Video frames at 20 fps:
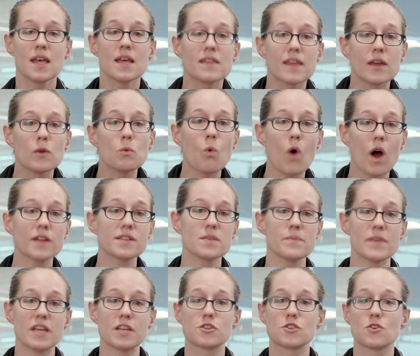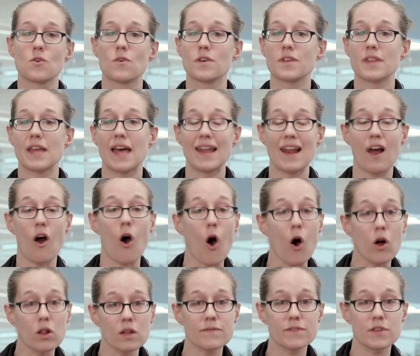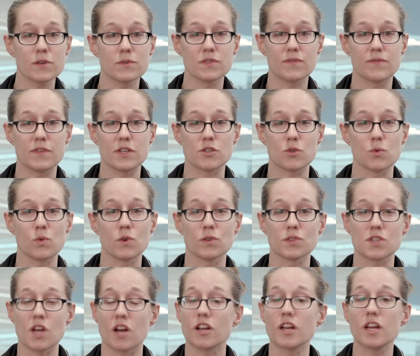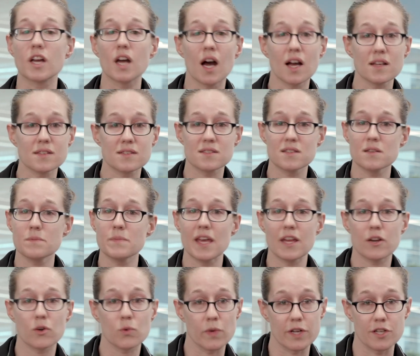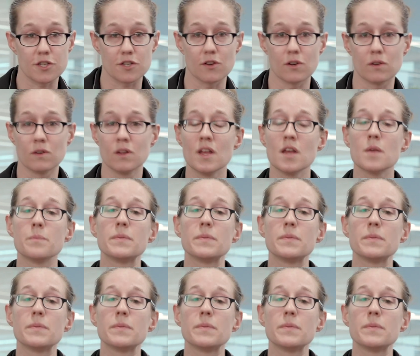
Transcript: They want to make sure that all of those visuals are custom and original,